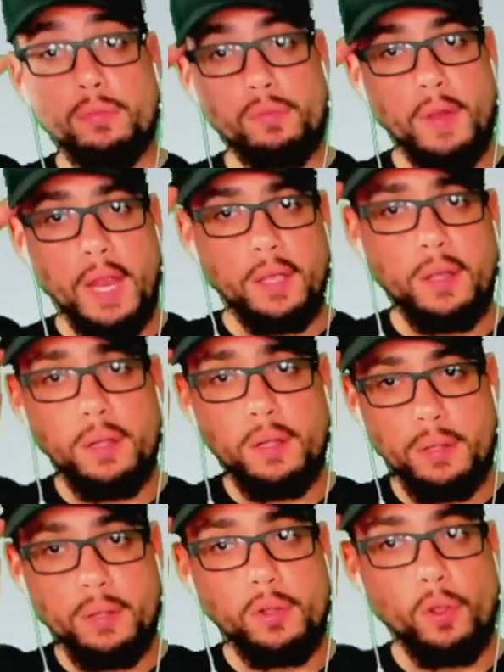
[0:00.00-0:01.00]
drink
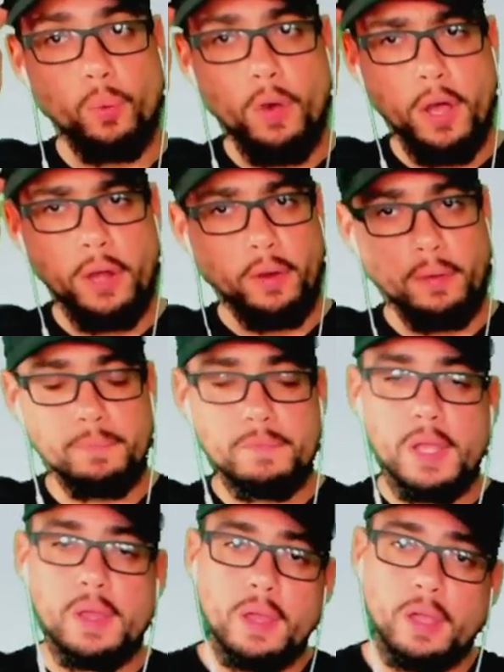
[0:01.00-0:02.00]
the water.
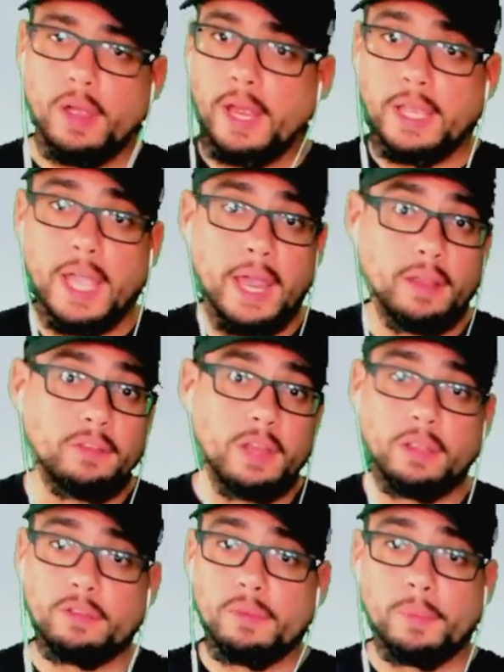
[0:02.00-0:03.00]
All right, guys,
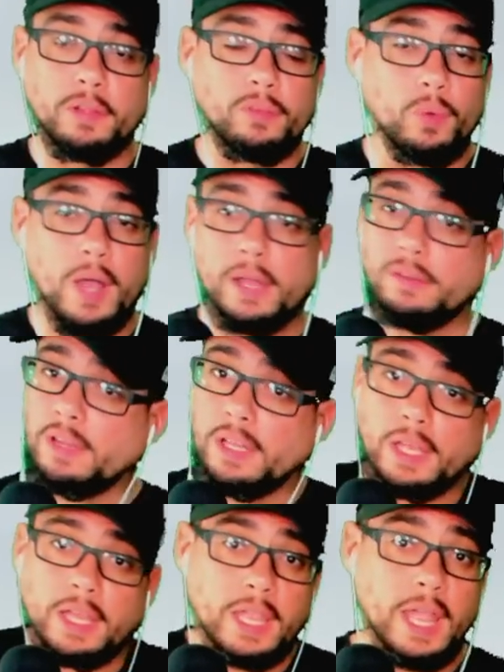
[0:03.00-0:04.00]
thank you so much for
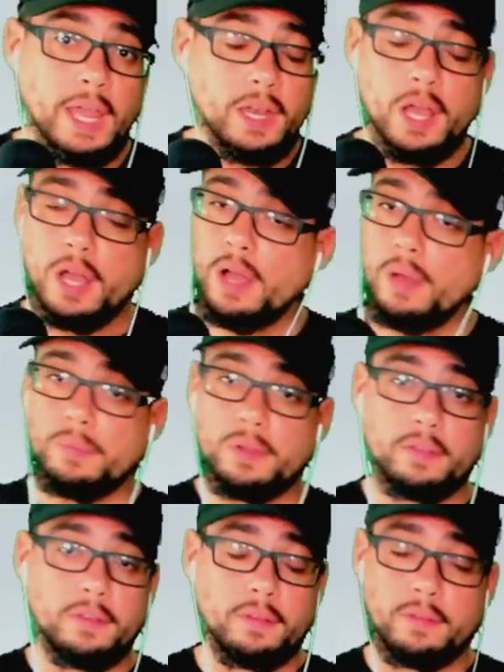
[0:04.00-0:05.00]
watching again.
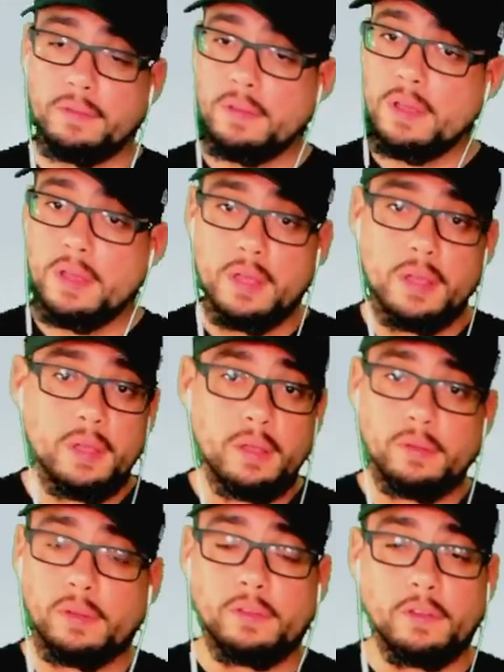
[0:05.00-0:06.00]
This
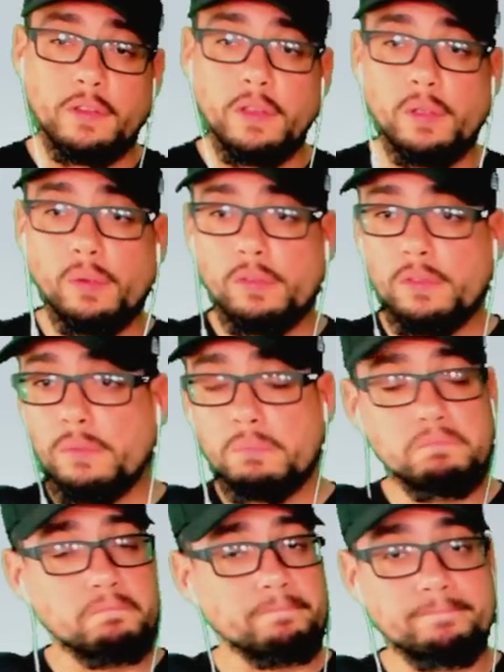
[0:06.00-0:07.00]
is huge.
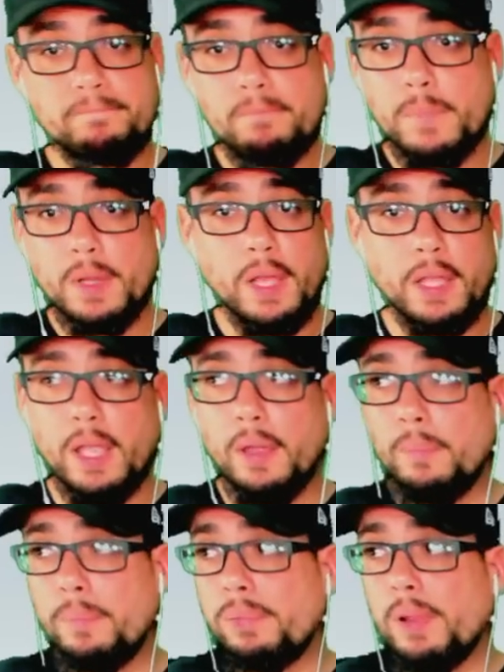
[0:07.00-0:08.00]

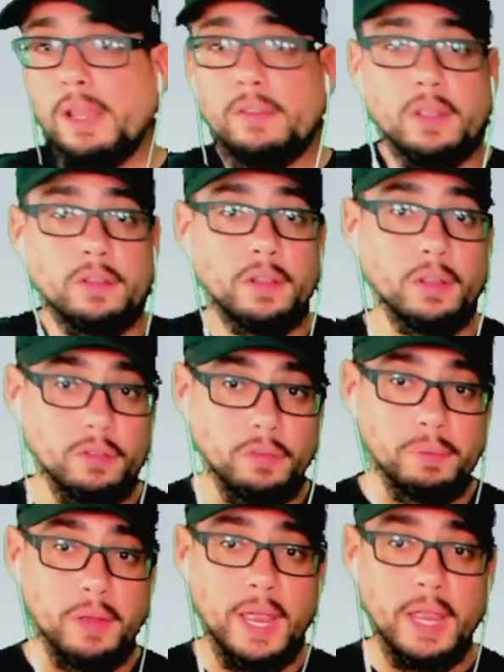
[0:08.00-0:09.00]
Again, please continue
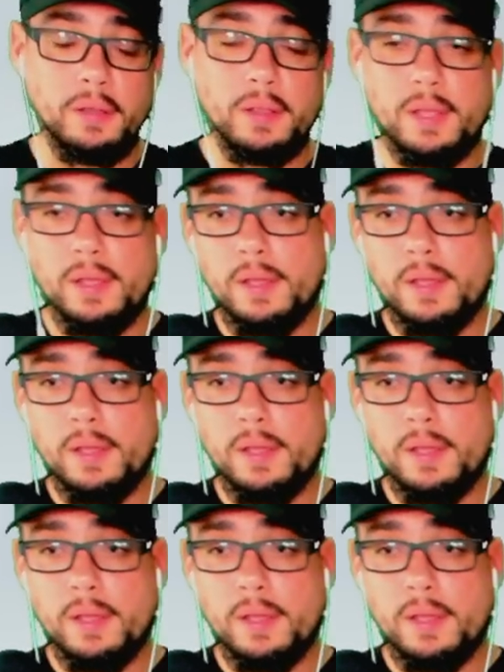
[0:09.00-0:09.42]
to pray.